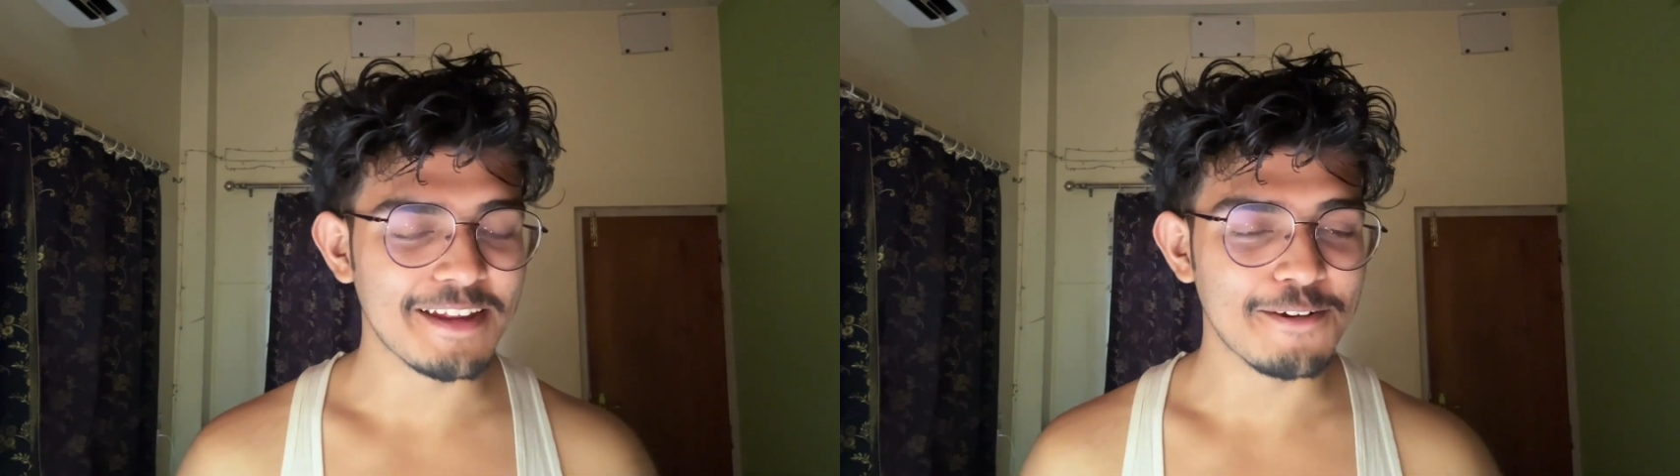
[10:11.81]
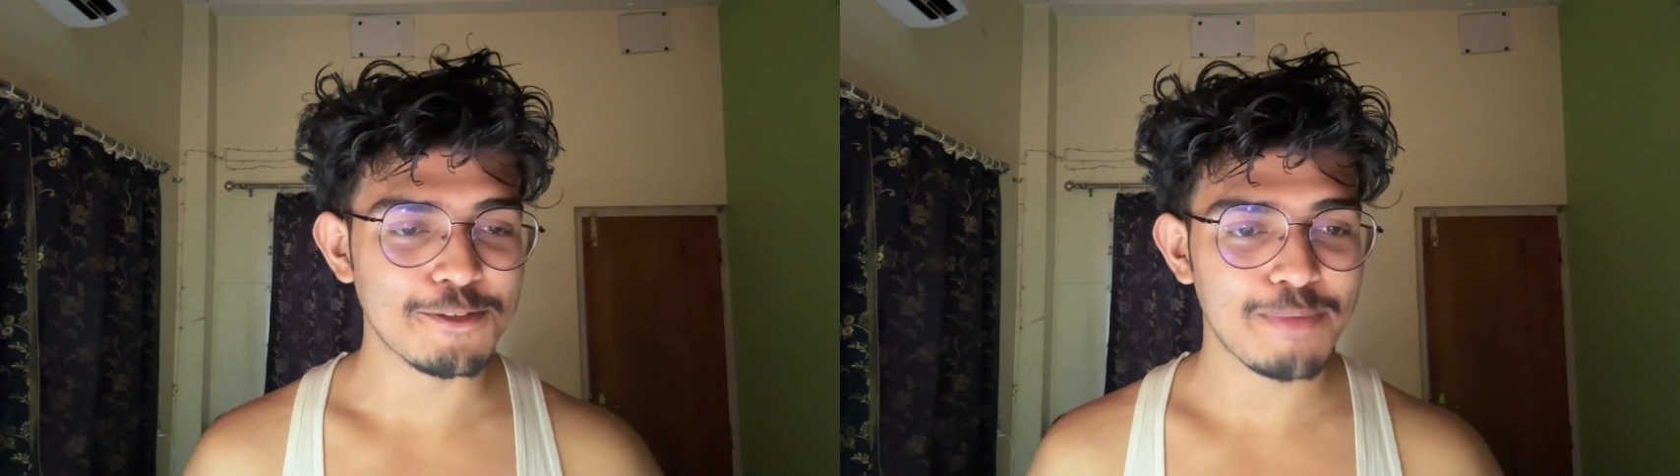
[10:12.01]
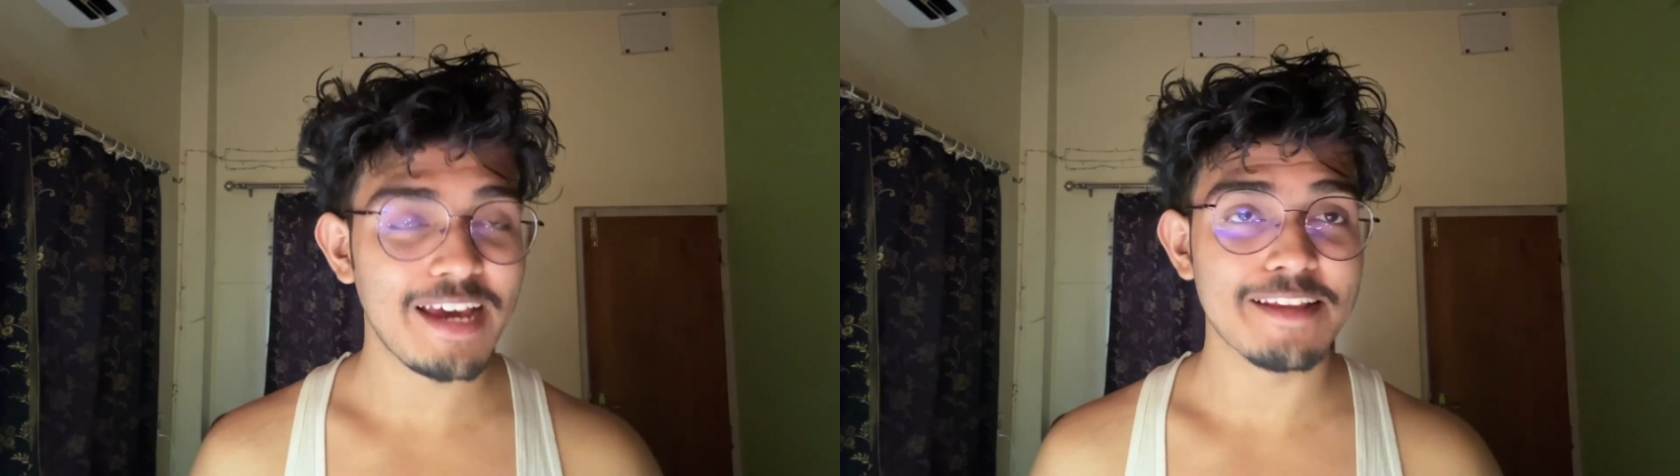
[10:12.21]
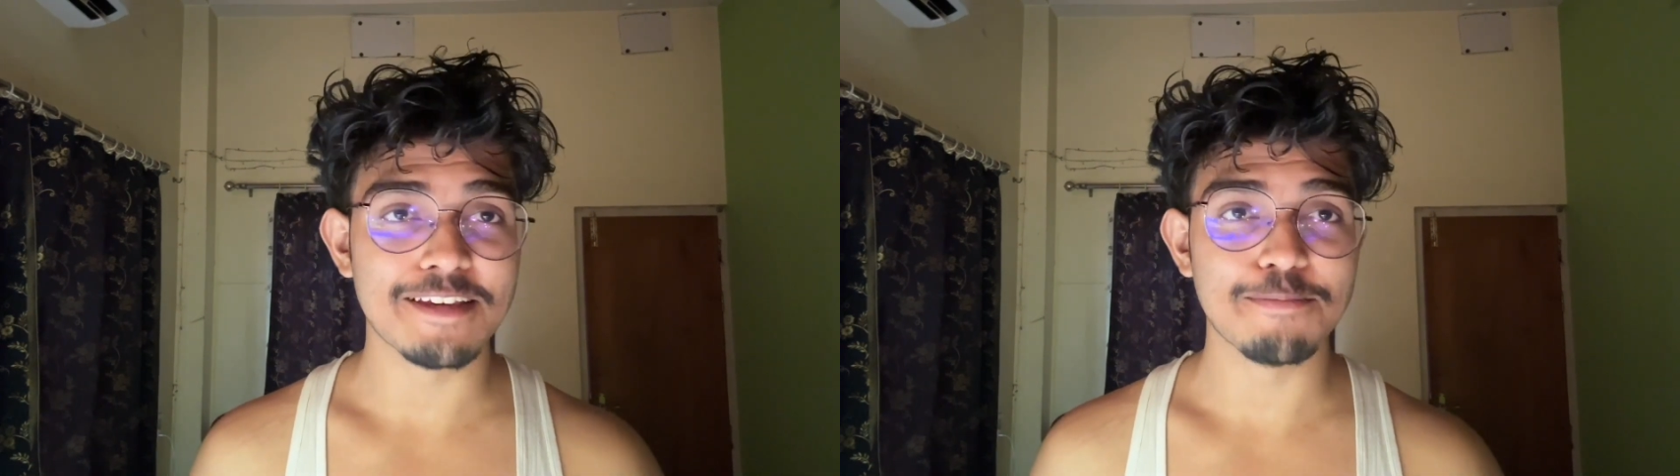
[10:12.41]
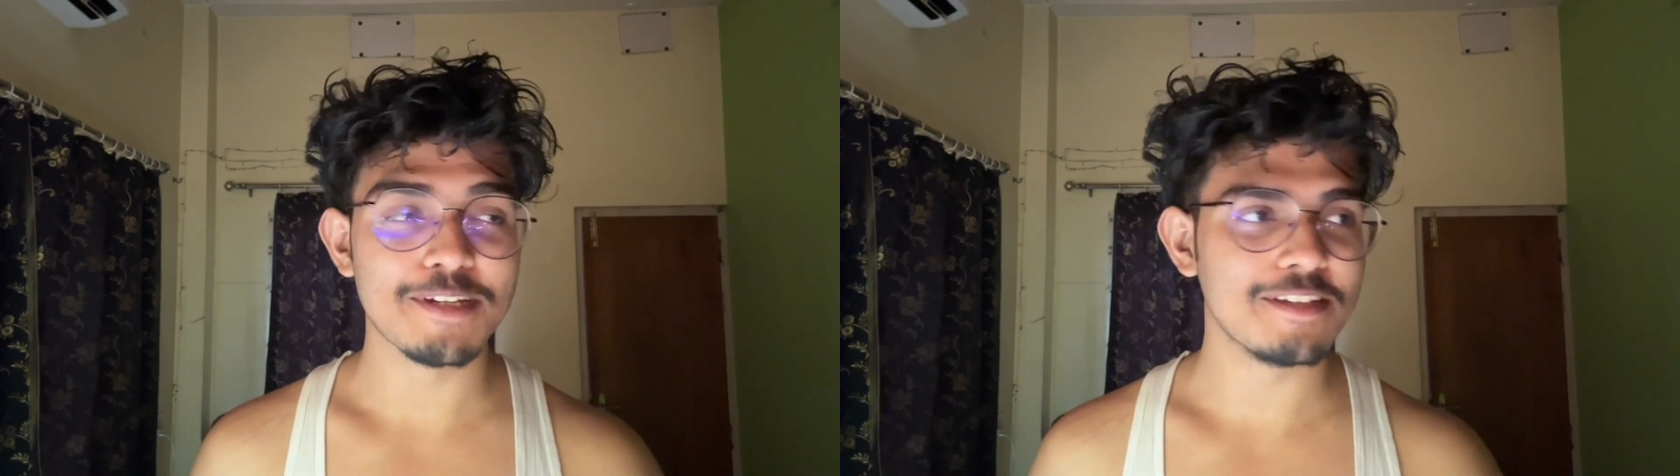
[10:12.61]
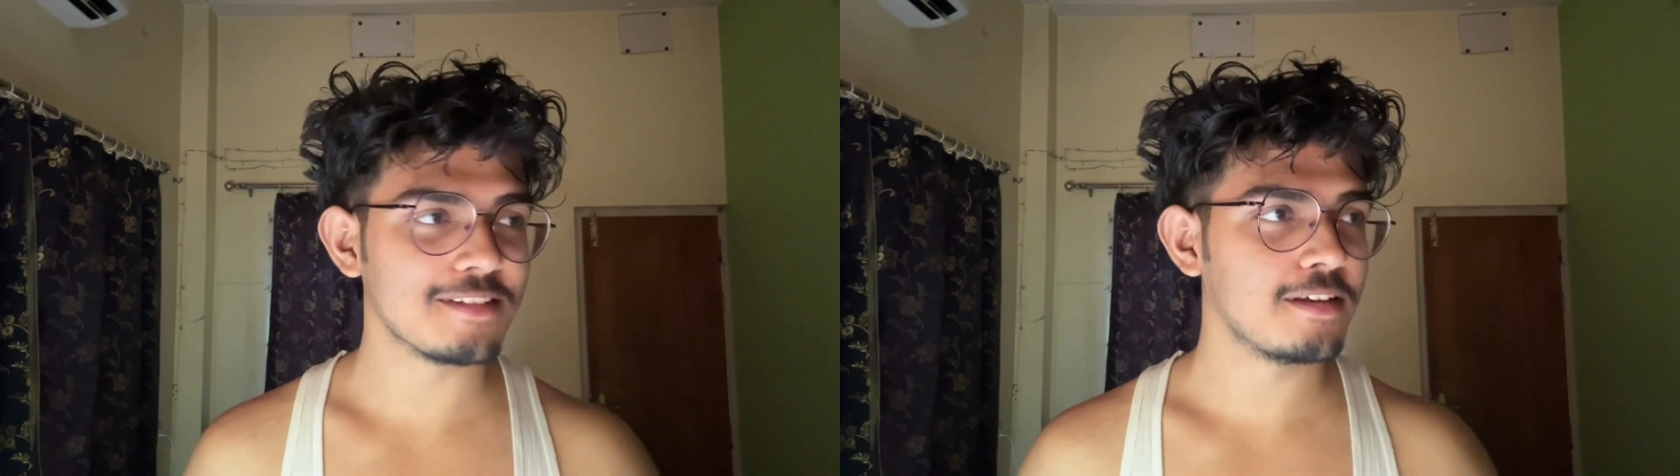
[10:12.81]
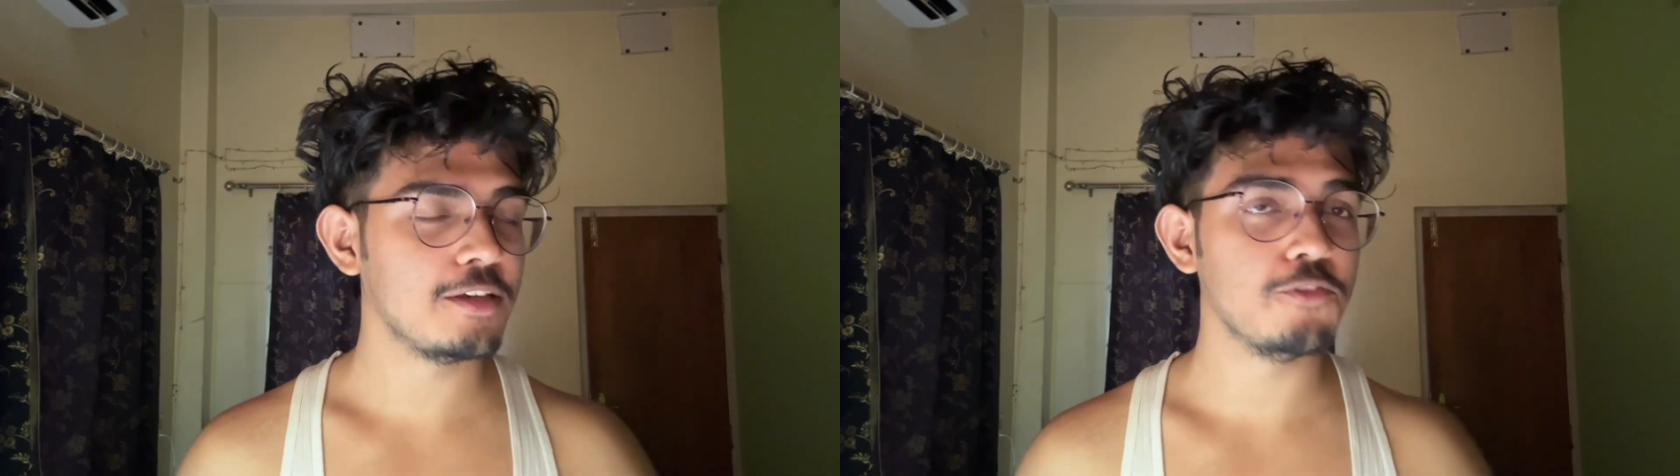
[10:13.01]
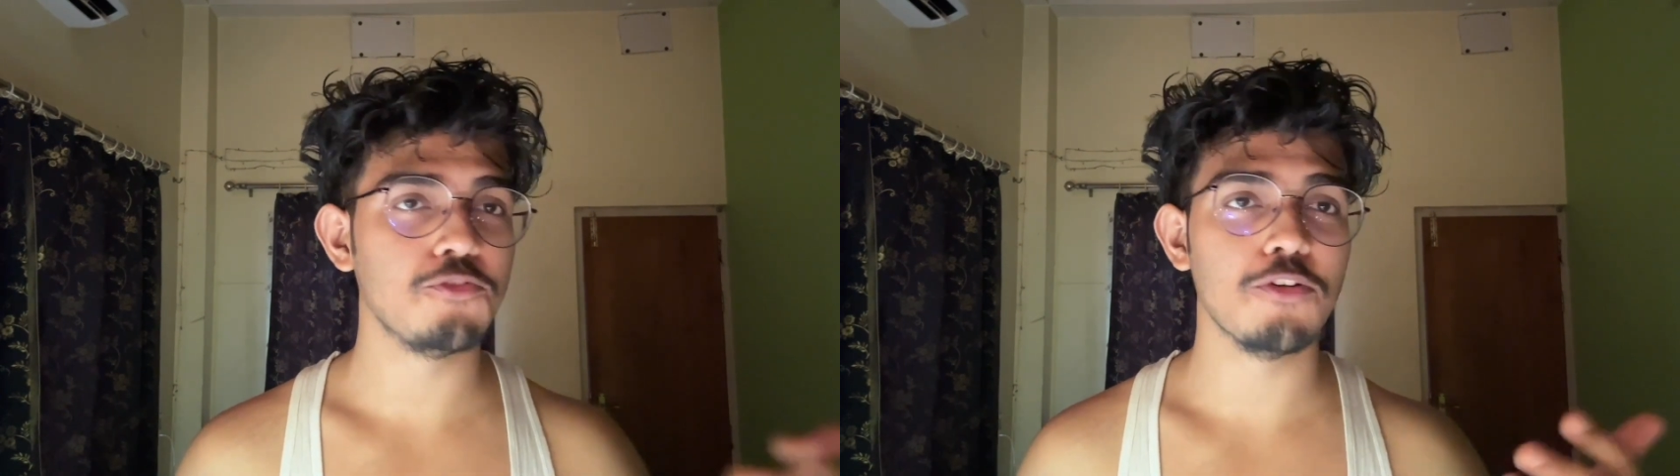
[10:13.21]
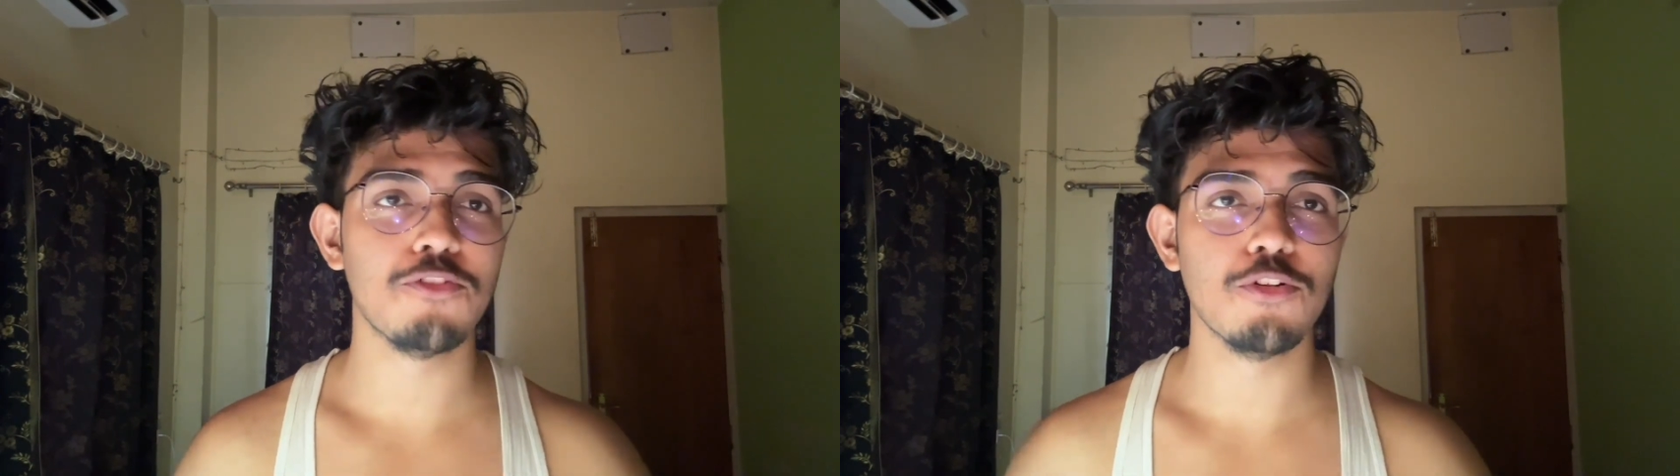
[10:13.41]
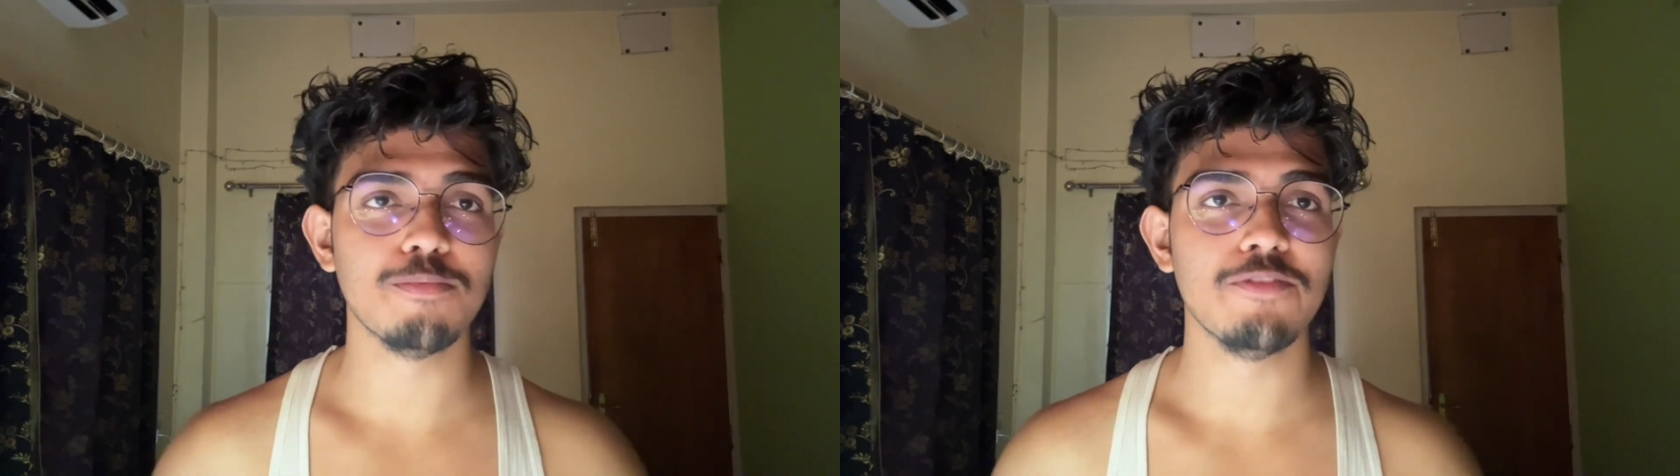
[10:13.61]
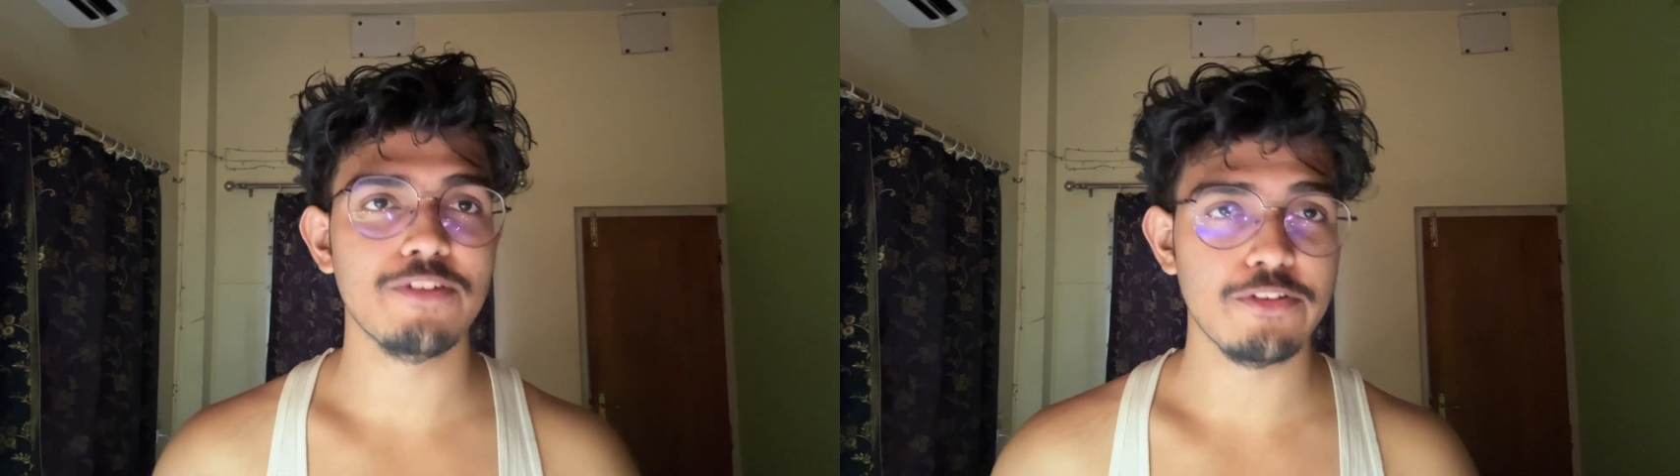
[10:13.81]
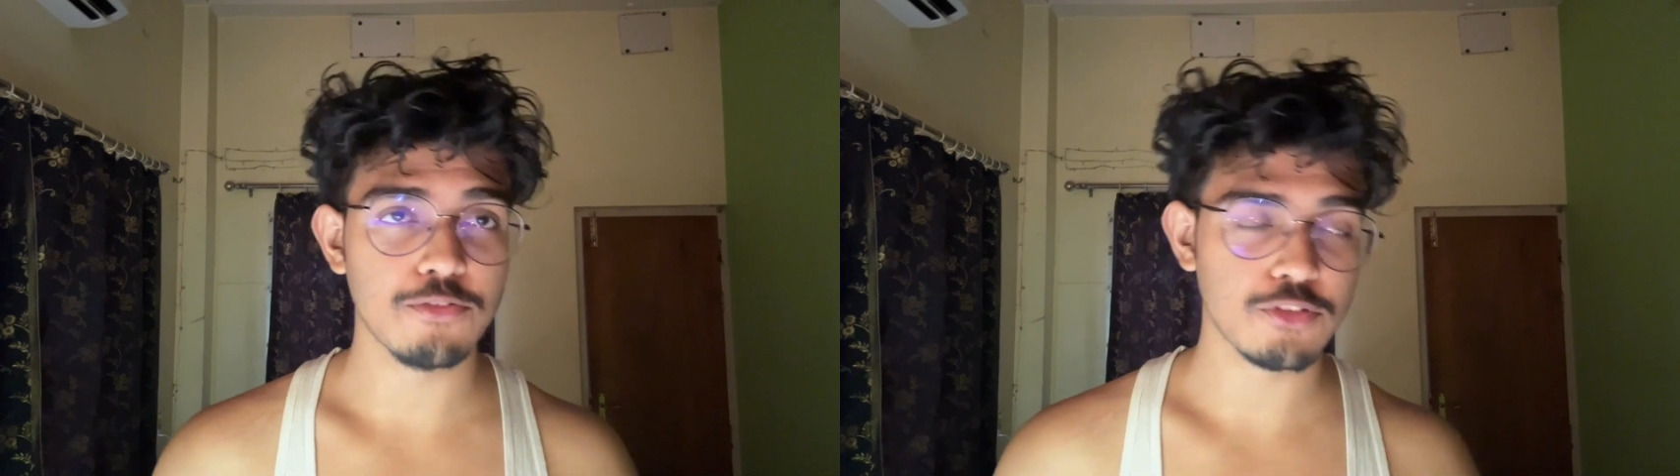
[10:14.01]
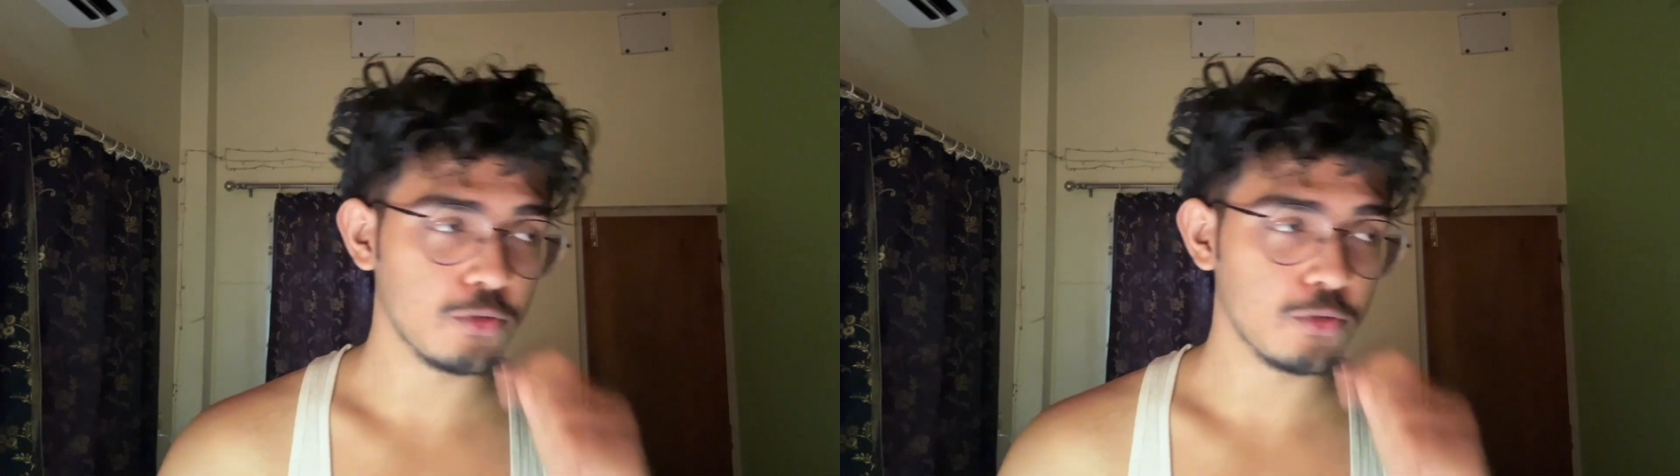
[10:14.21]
and I was panicking because if you have followed my videos,